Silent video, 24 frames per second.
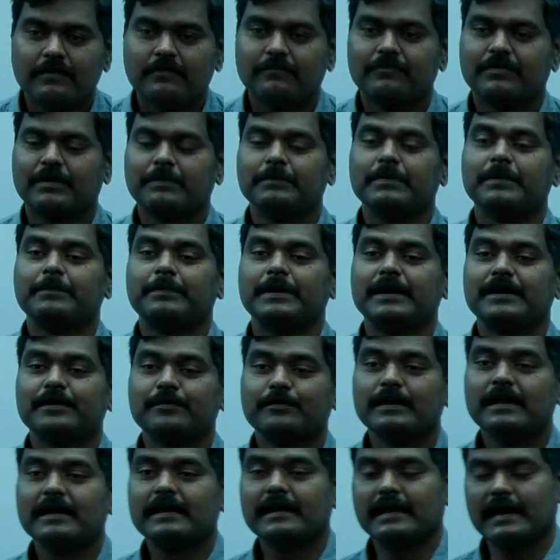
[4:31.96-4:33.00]
from a
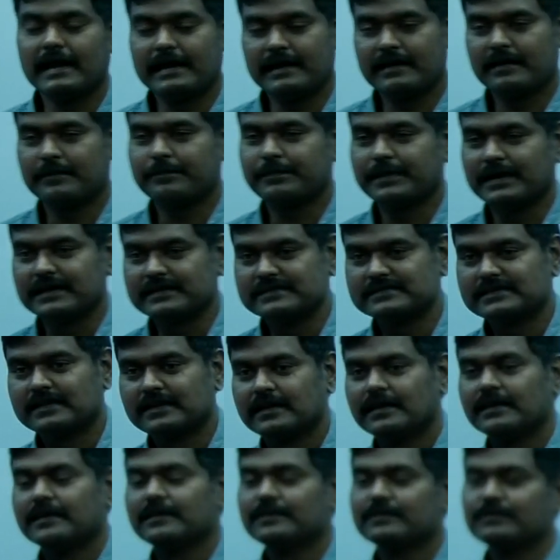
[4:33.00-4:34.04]
particular enterprise.
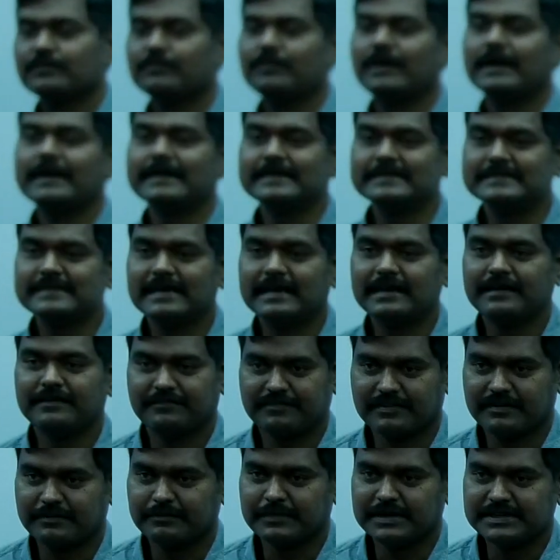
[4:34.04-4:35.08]
So what is the
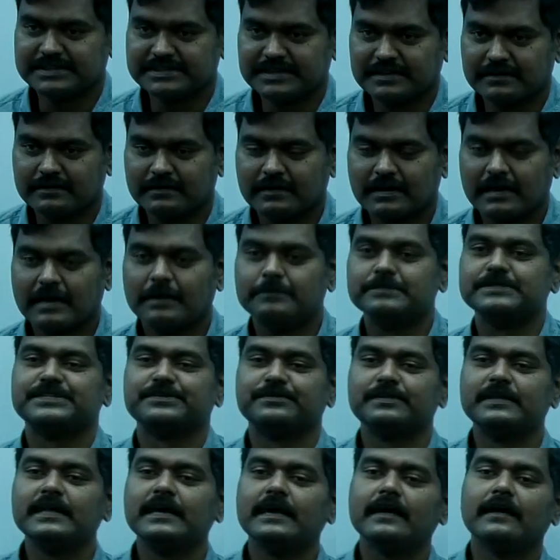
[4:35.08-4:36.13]
information? Comes
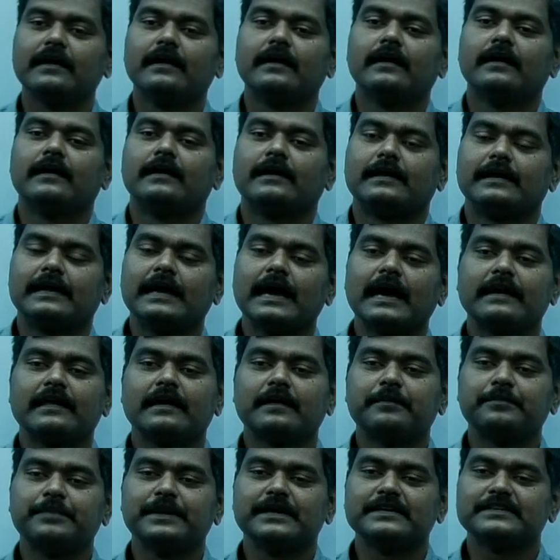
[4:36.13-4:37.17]
to the
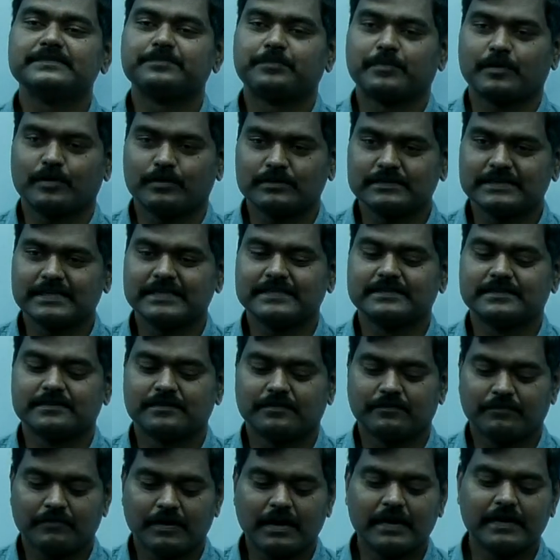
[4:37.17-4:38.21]
data plus process,
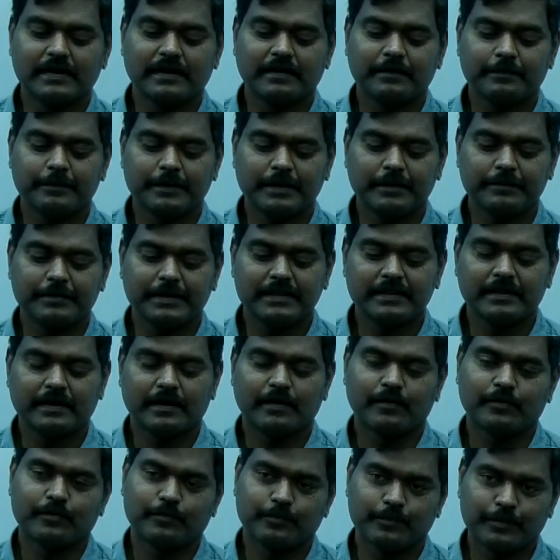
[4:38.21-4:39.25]
whatever may be the
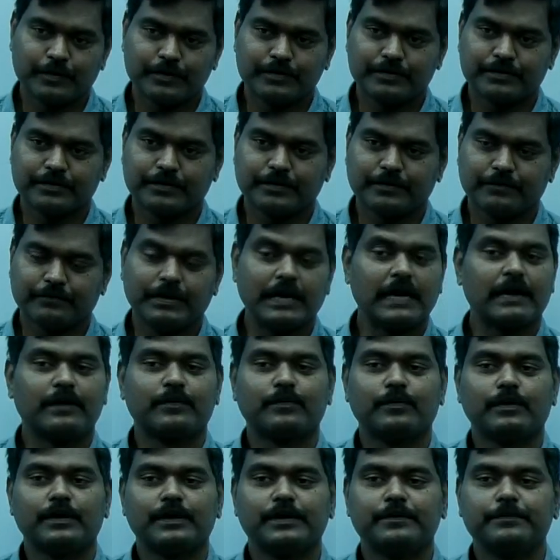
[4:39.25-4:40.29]
output we are
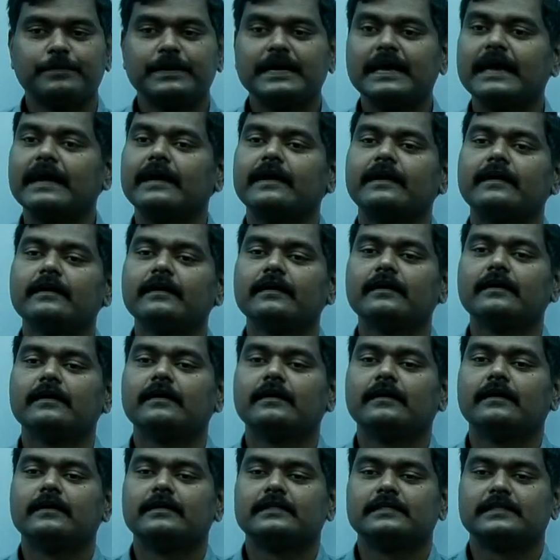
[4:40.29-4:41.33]
going to be
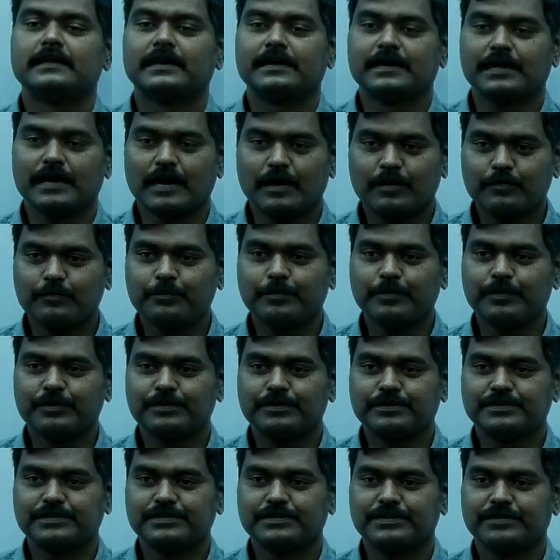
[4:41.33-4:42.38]
get, that
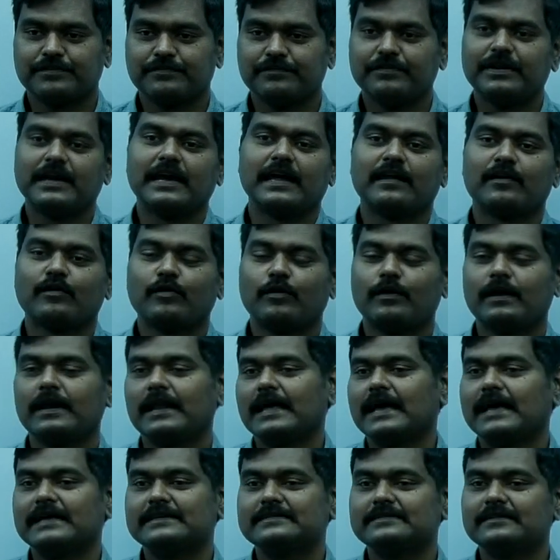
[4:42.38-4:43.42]
output we can call
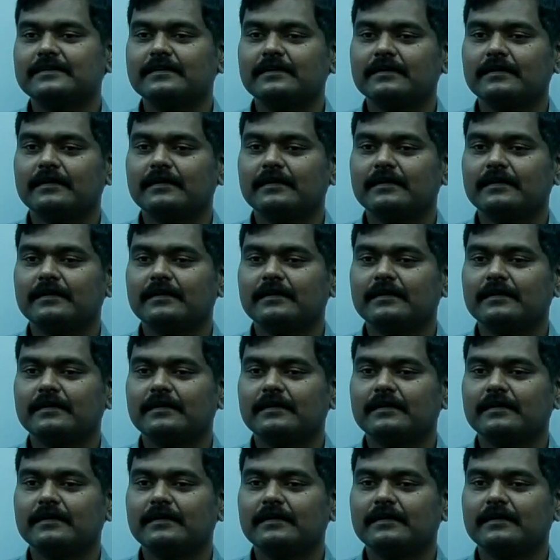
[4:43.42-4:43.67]
as